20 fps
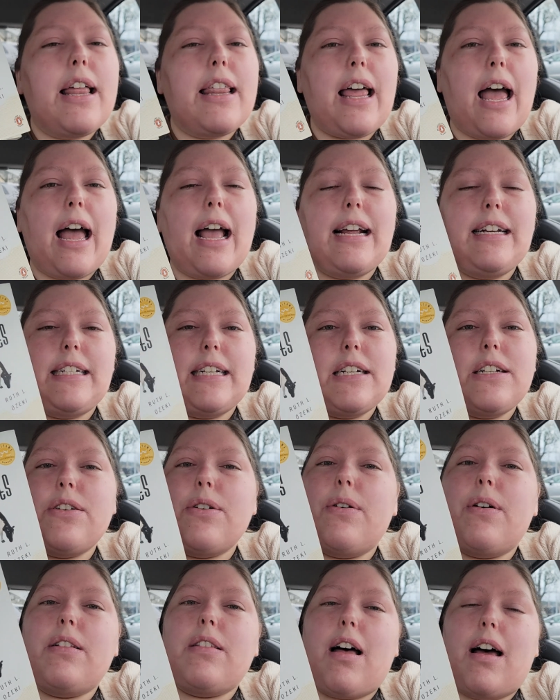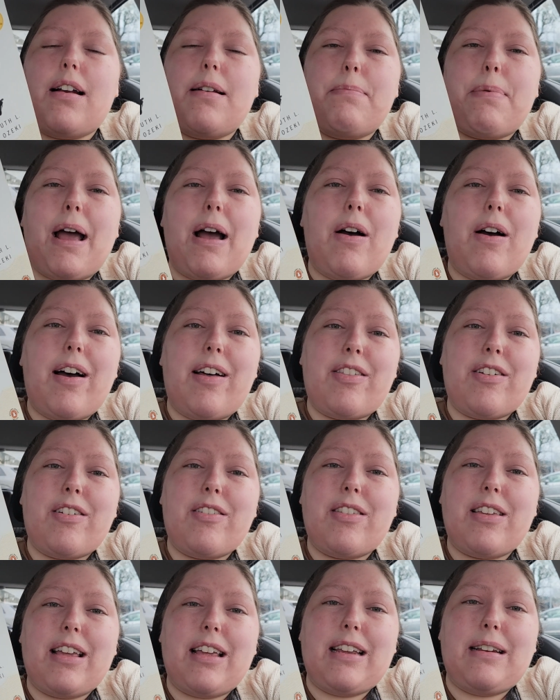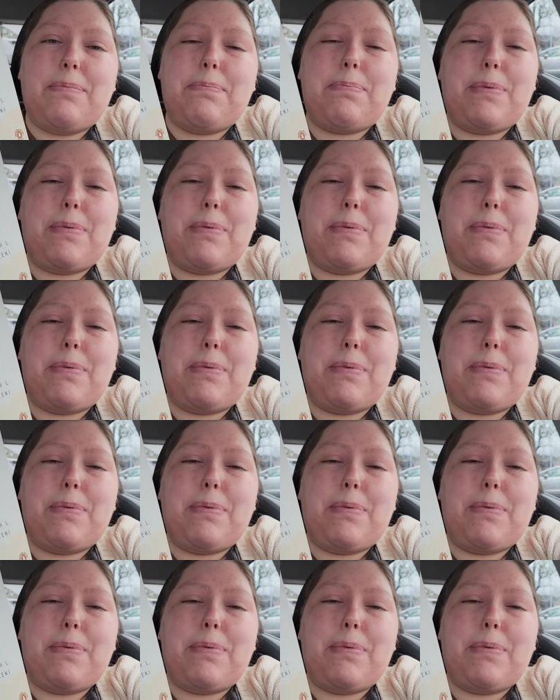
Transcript: that I didn't know a lot about other than